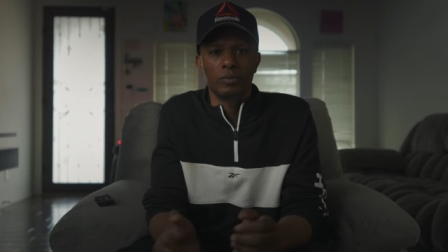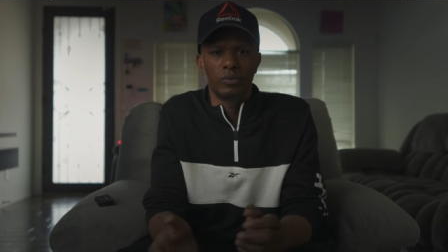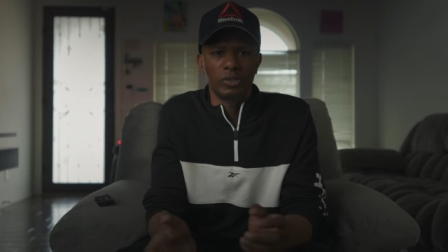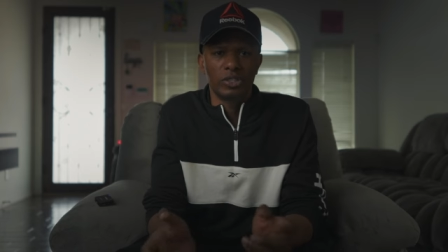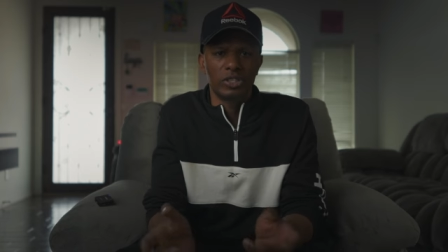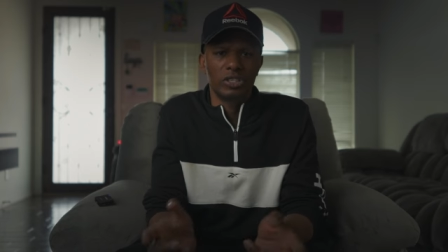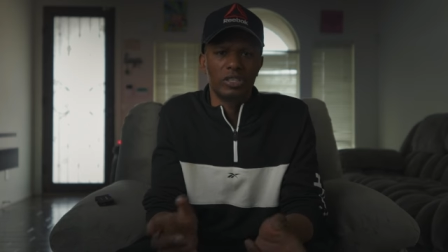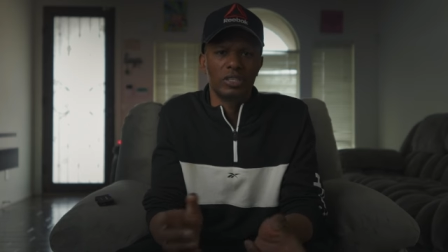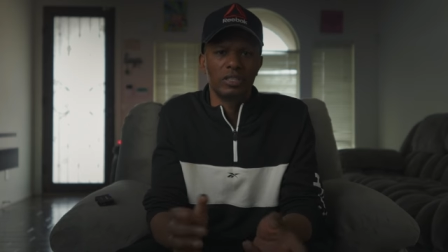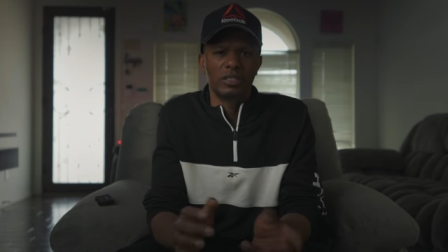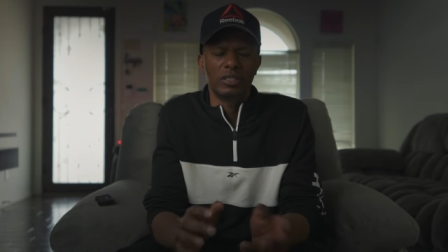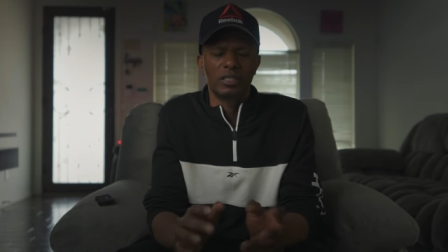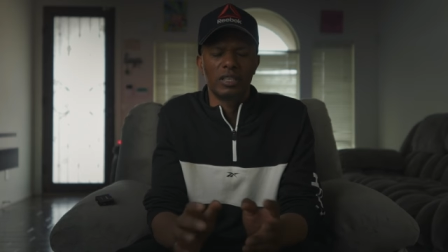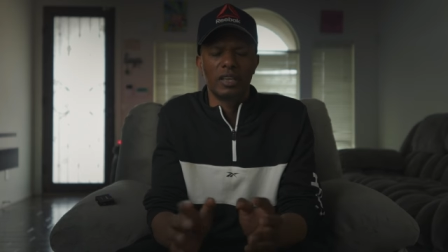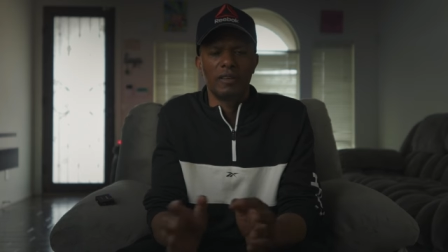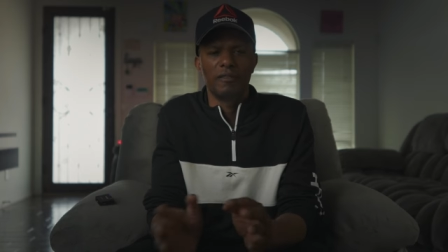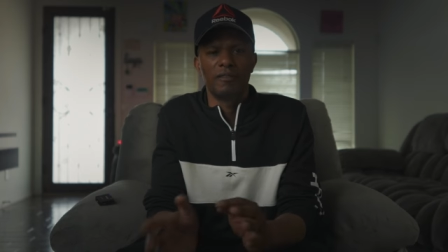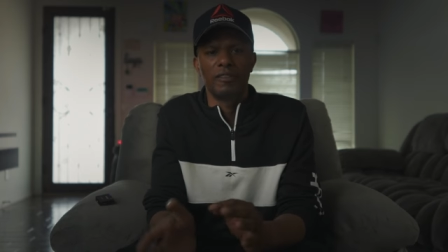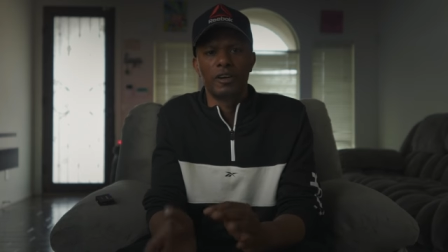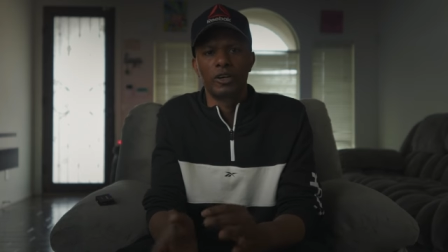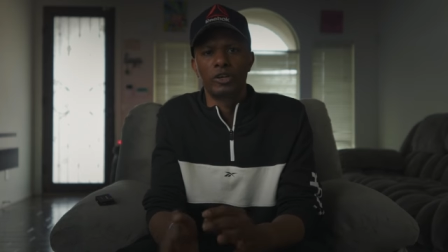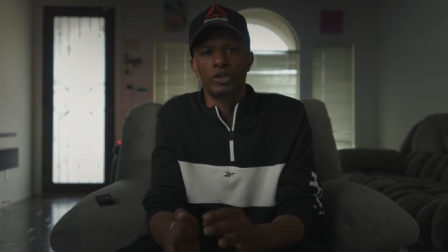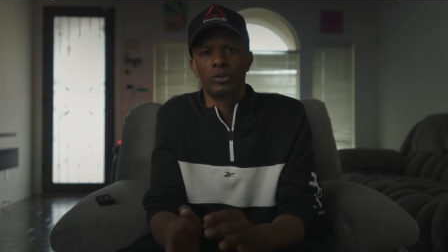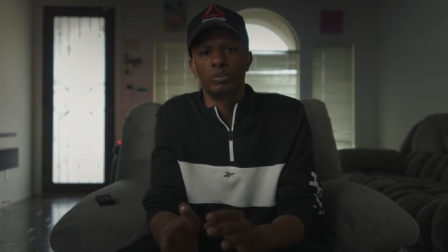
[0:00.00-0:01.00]
which is a
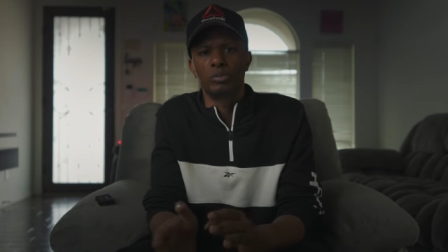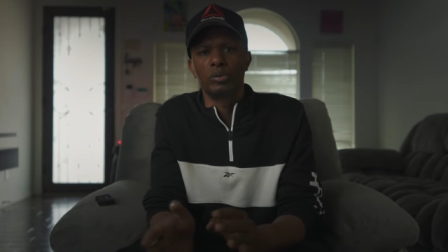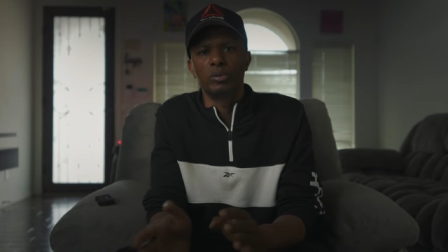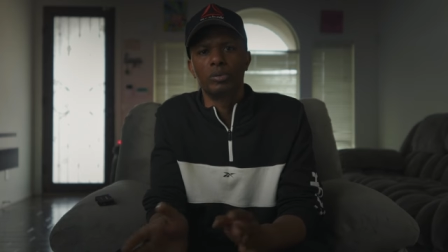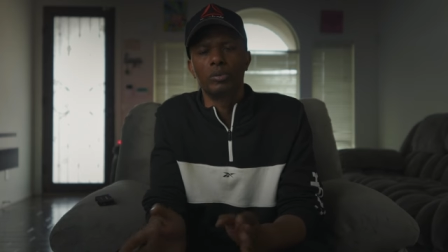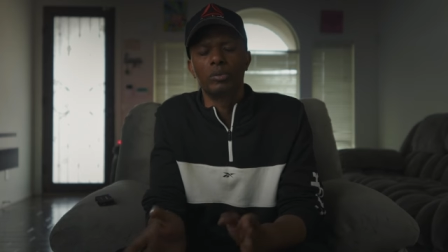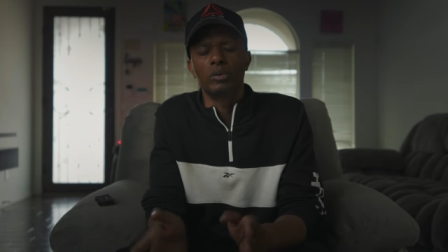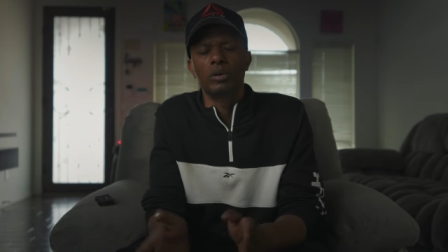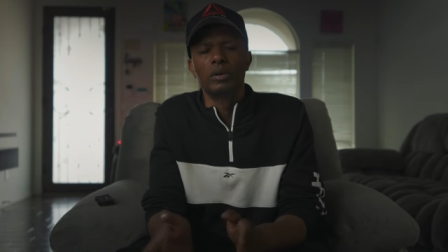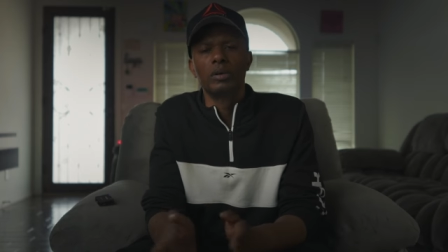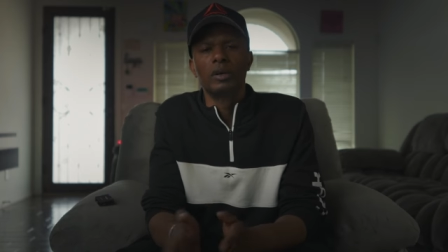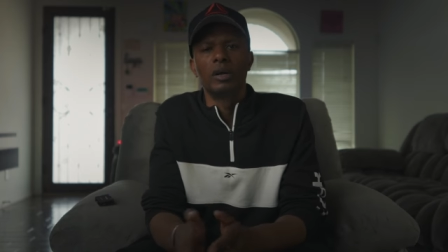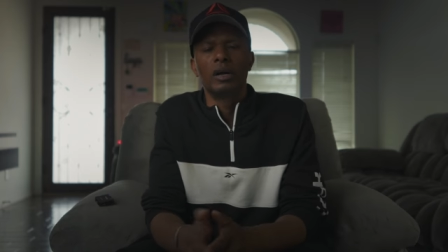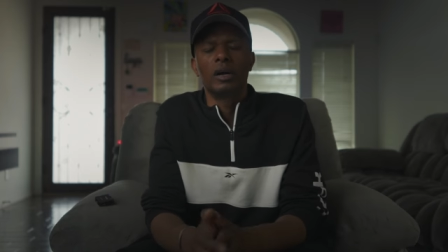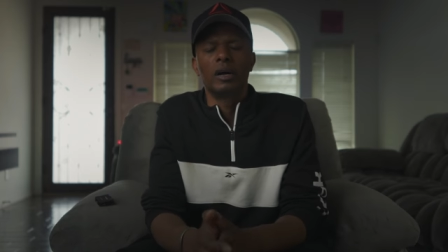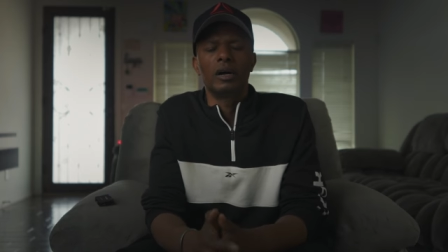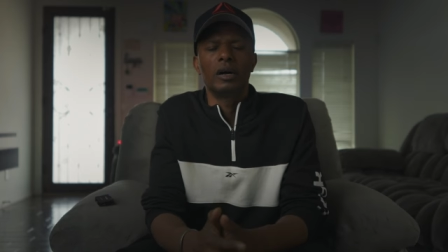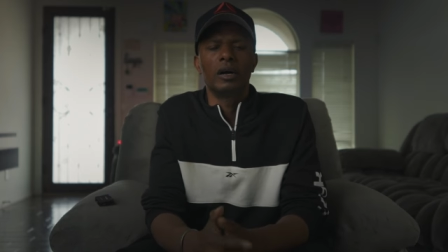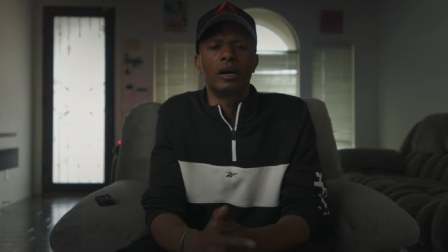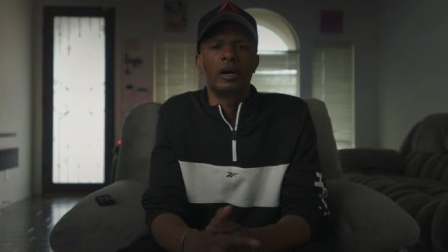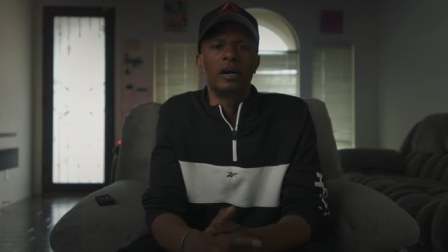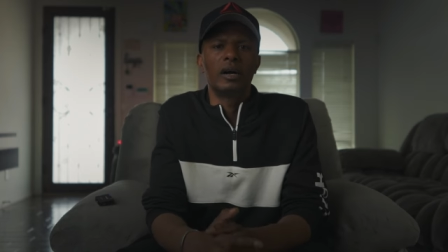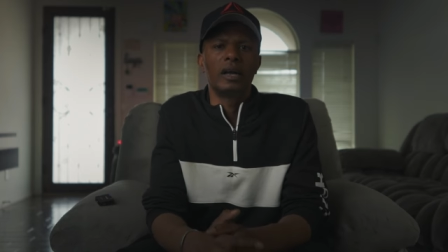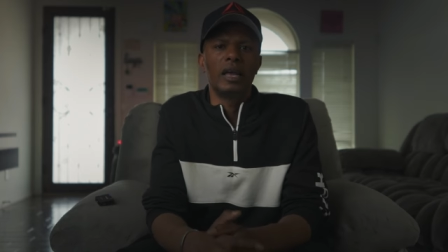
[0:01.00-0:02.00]
variable
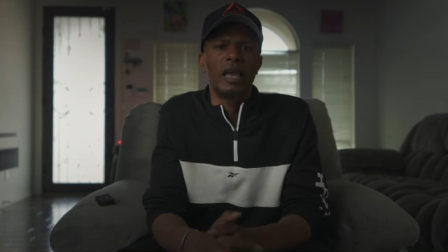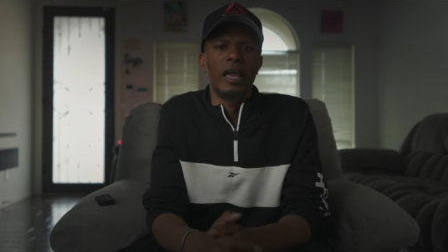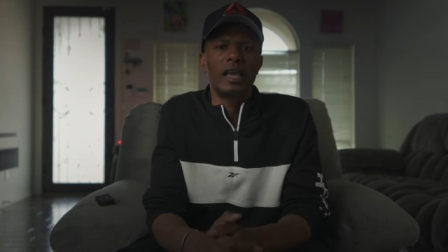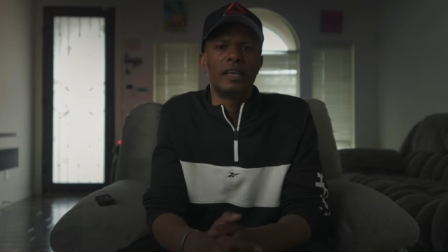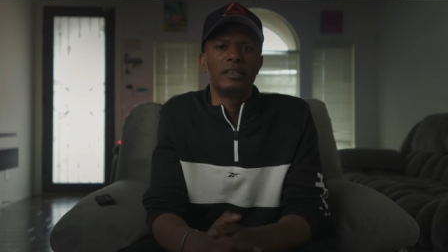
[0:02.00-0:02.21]
uh,